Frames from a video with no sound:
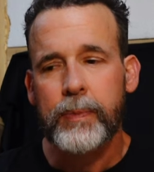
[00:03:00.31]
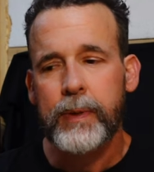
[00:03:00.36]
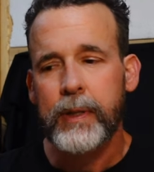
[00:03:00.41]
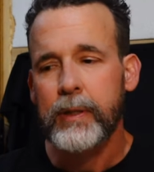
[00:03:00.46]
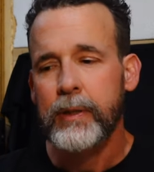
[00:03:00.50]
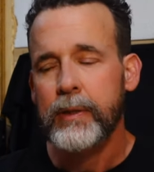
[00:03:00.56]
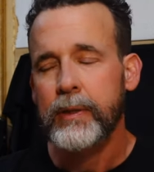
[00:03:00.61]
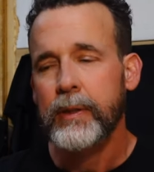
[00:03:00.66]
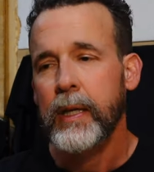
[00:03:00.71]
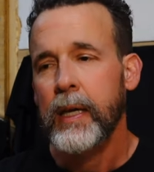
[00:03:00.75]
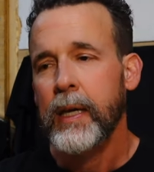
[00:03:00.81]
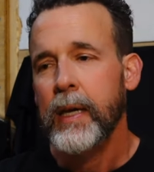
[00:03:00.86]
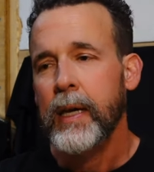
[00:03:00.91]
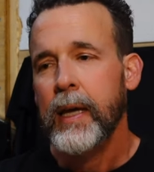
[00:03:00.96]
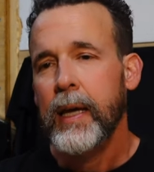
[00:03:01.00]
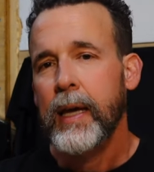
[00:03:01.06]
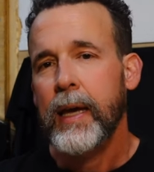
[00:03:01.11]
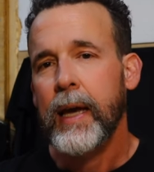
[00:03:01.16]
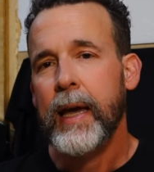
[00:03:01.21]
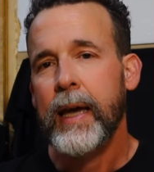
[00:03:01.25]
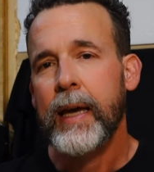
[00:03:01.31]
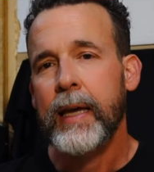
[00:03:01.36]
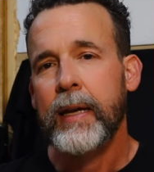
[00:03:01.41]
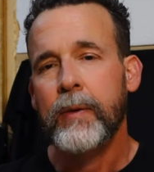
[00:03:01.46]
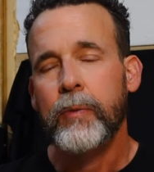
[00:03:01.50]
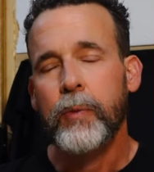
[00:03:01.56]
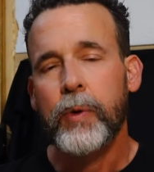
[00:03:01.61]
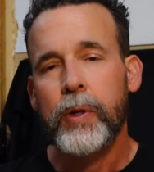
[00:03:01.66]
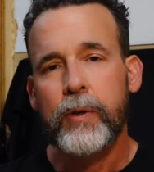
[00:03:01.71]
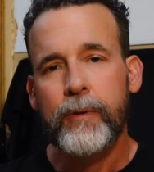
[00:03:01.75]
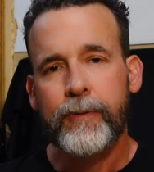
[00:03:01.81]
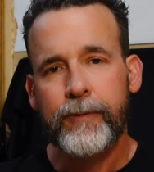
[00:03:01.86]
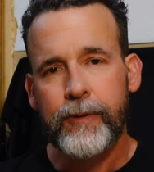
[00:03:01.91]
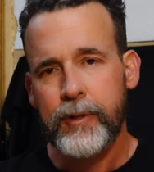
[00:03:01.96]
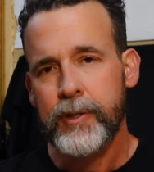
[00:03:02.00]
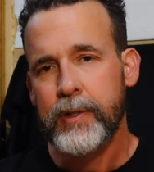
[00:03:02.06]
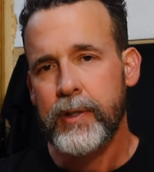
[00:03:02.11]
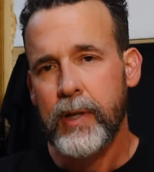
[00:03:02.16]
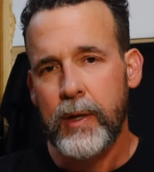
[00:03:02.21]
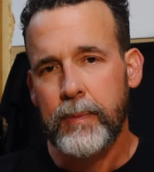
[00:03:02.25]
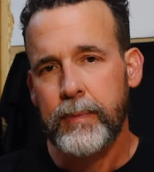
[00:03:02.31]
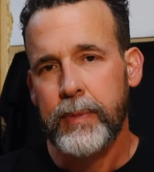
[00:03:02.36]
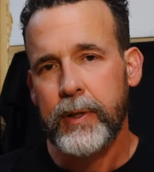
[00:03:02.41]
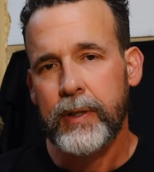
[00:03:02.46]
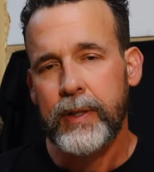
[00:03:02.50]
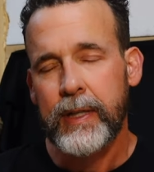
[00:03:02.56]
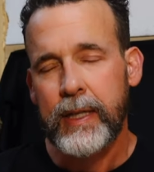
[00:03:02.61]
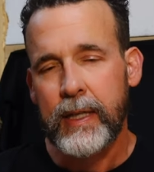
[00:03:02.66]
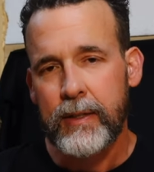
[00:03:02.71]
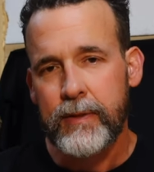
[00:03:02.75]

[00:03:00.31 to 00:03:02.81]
build. And when you first start building,